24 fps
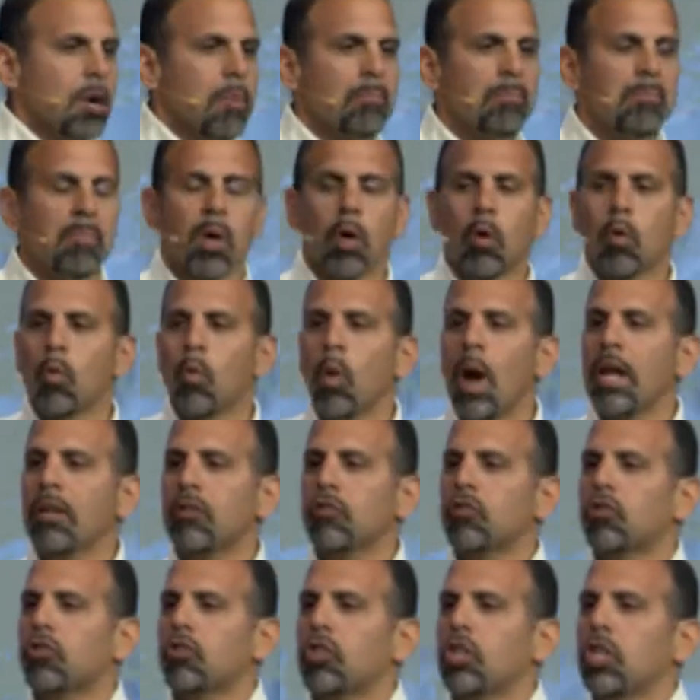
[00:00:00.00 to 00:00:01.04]
But when
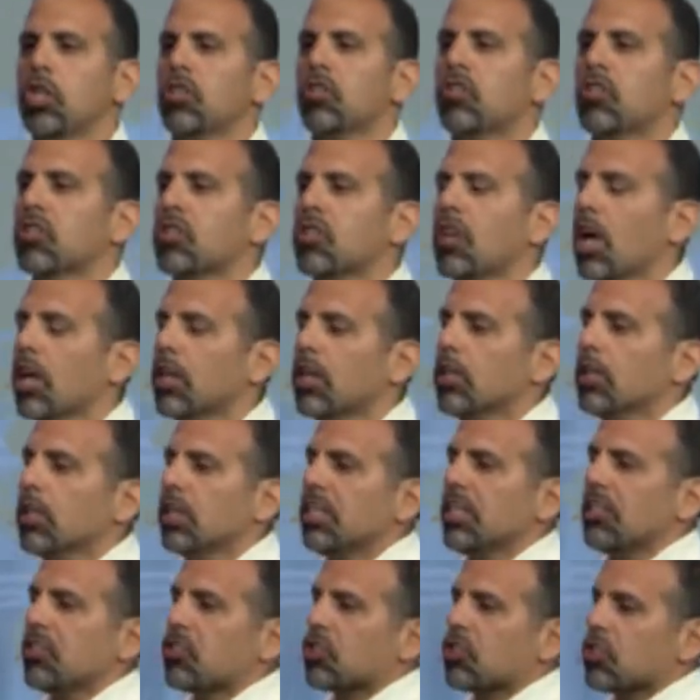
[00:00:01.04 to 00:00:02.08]
she
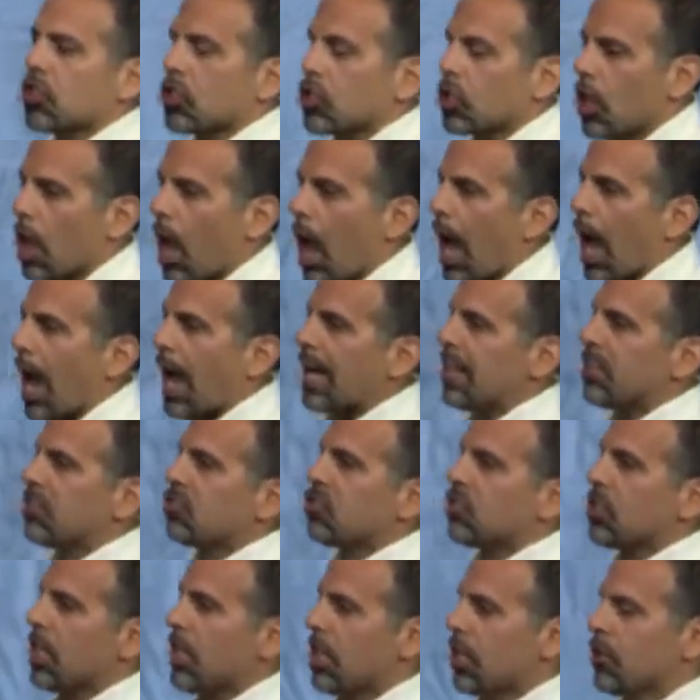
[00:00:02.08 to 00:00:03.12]
subtly
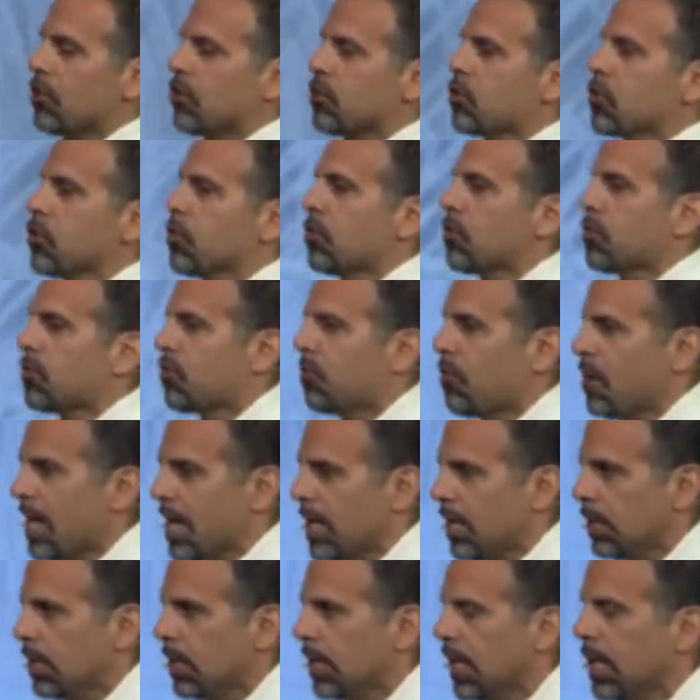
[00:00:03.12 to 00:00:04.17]
slides into
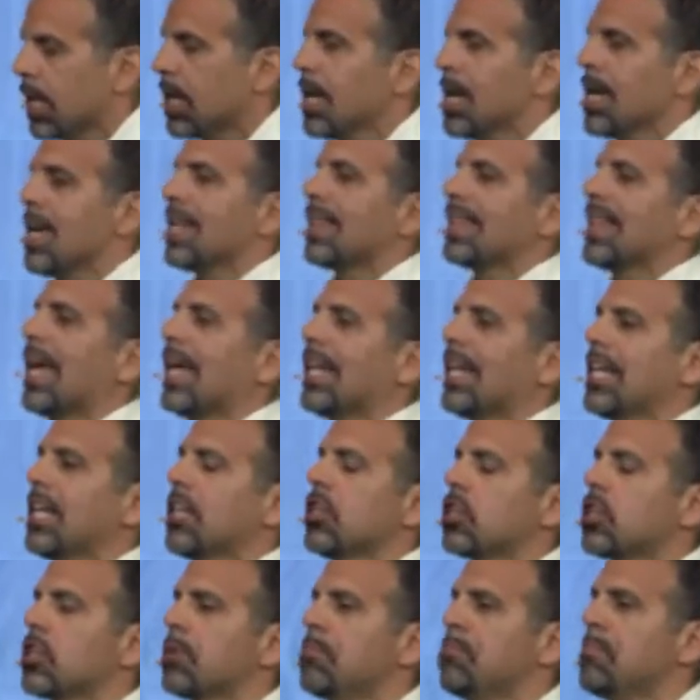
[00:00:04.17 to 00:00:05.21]
feeling that
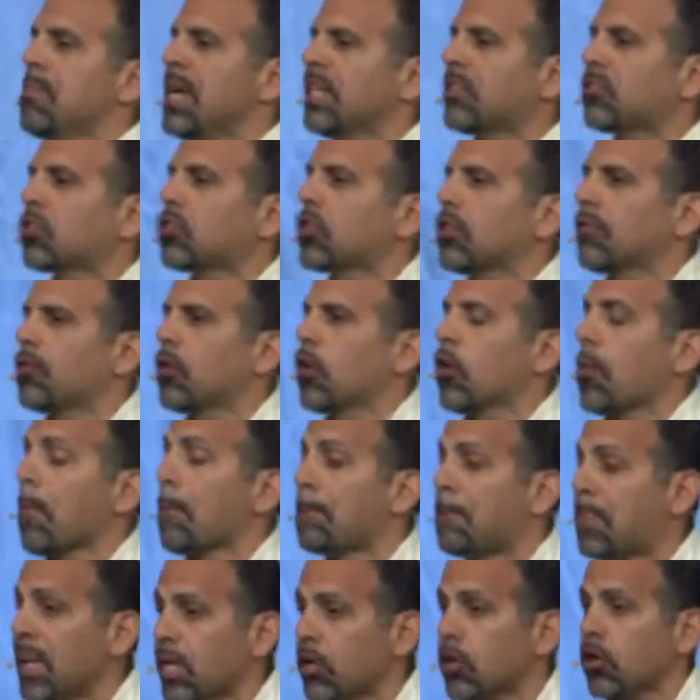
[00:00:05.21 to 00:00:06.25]
in the midst of her
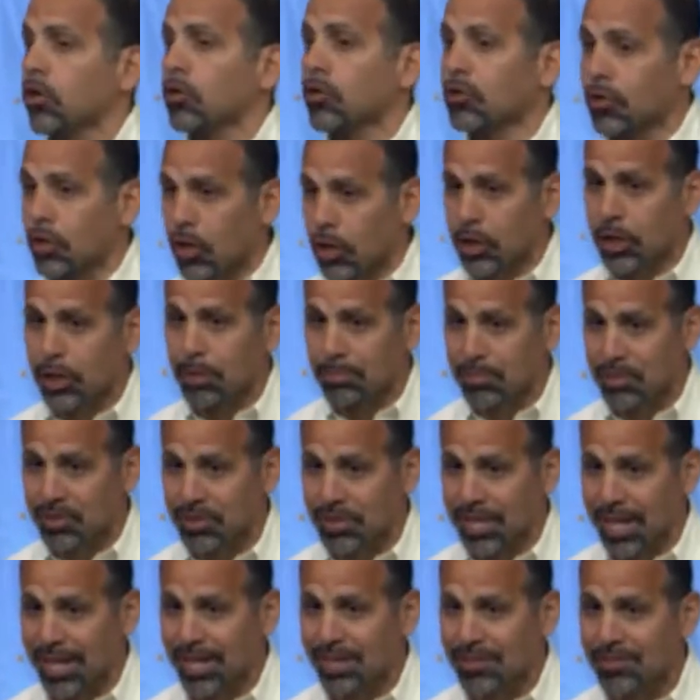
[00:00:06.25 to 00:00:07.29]
bitter
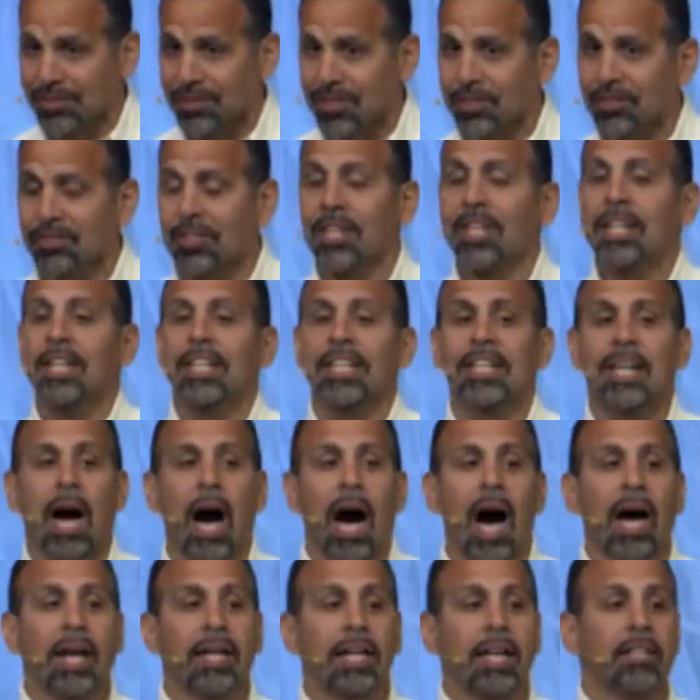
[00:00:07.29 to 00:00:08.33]
circumstances,
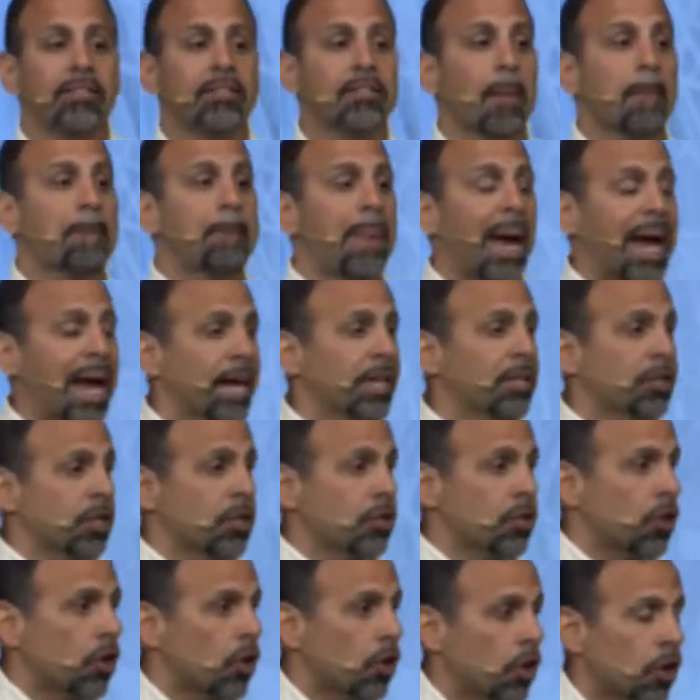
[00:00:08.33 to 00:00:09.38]
God has
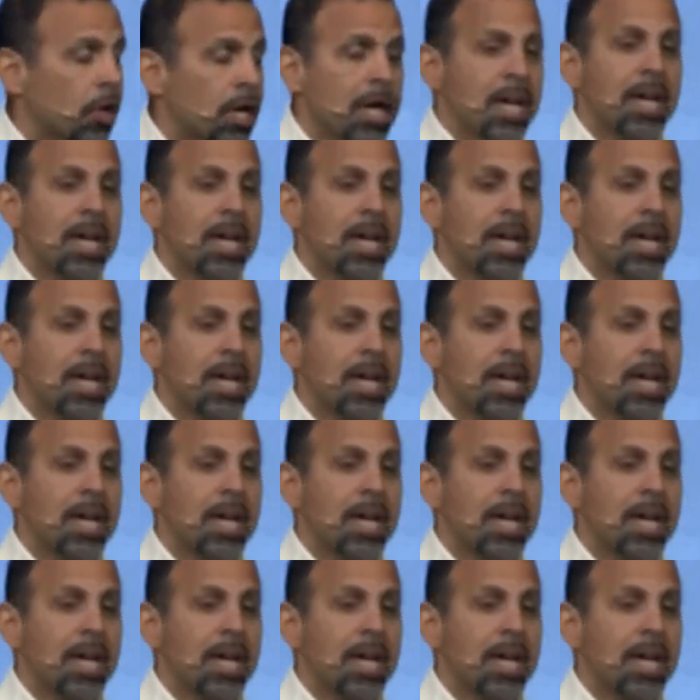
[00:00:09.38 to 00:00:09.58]
abandoned her,